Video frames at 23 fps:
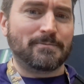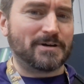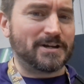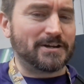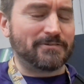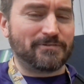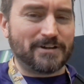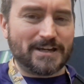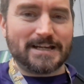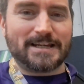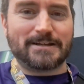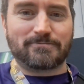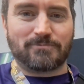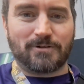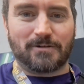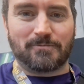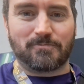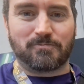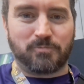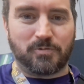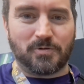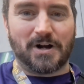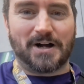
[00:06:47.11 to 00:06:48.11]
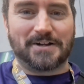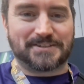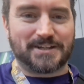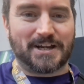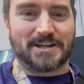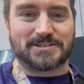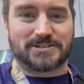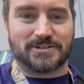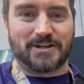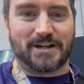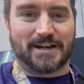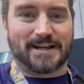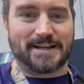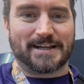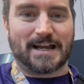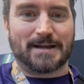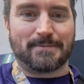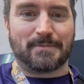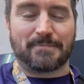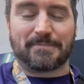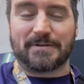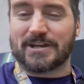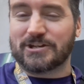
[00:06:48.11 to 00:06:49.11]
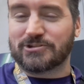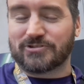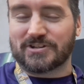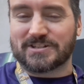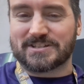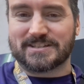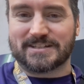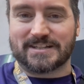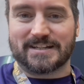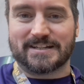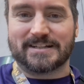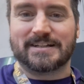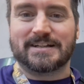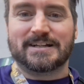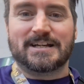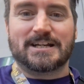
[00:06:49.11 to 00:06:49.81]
But it really does look like a game I'd be interested in,